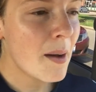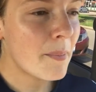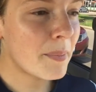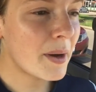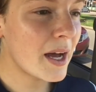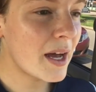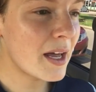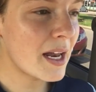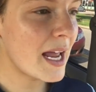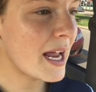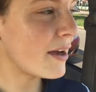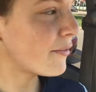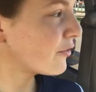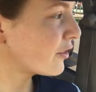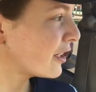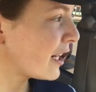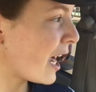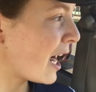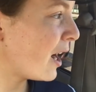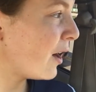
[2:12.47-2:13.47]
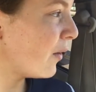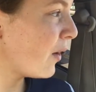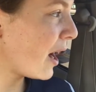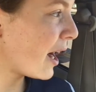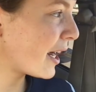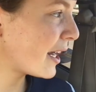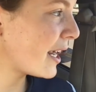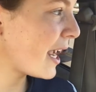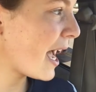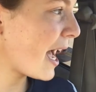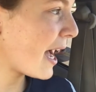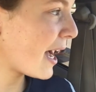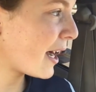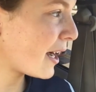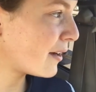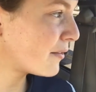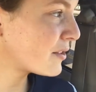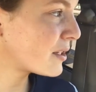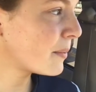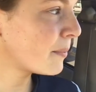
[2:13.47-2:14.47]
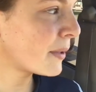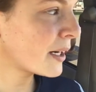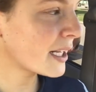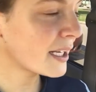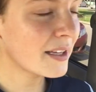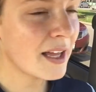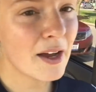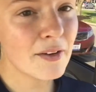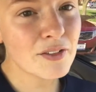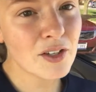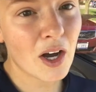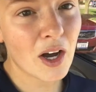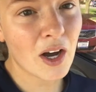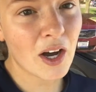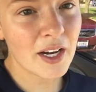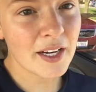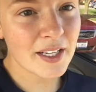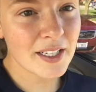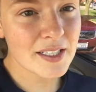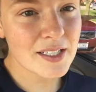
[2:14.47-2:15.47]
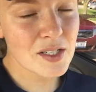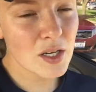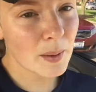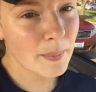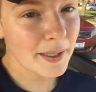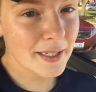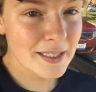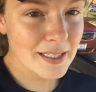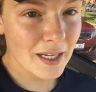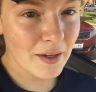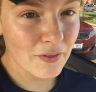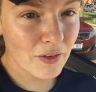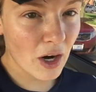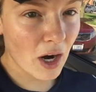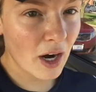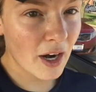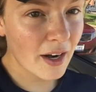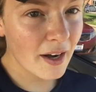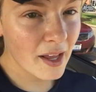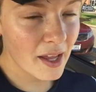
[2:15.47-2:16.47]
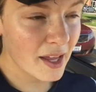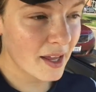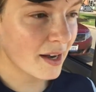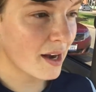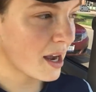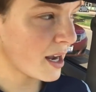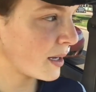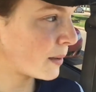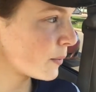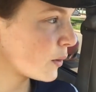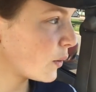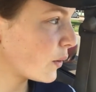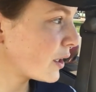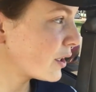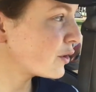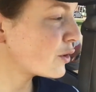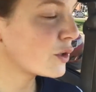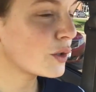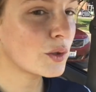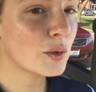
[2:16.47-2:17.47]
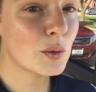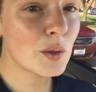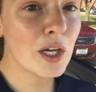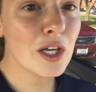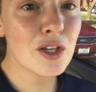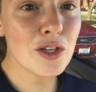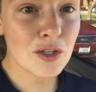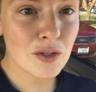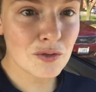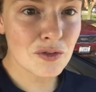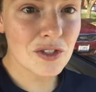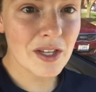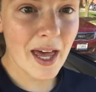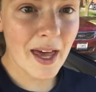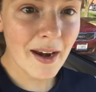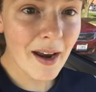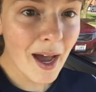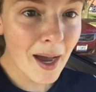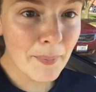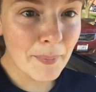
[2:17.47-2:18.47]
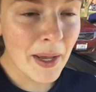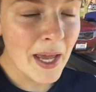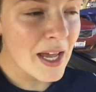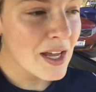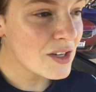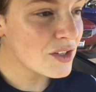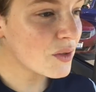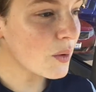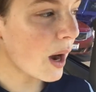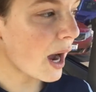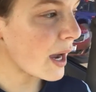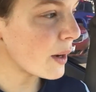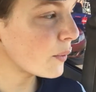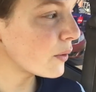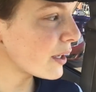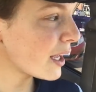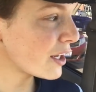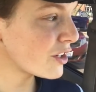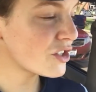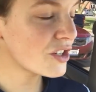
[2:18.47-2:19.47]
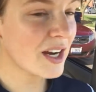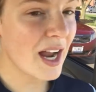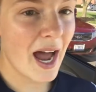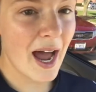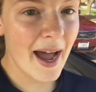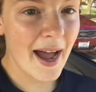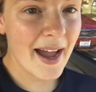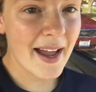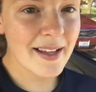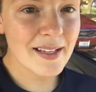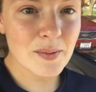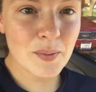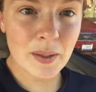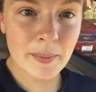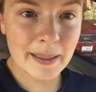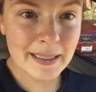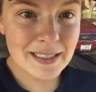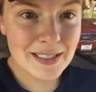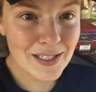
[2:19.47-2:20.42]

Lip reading: But for now, I have some money left on a Starbucks gift card, and I am going to use that up. So I will catch you guys when I'm at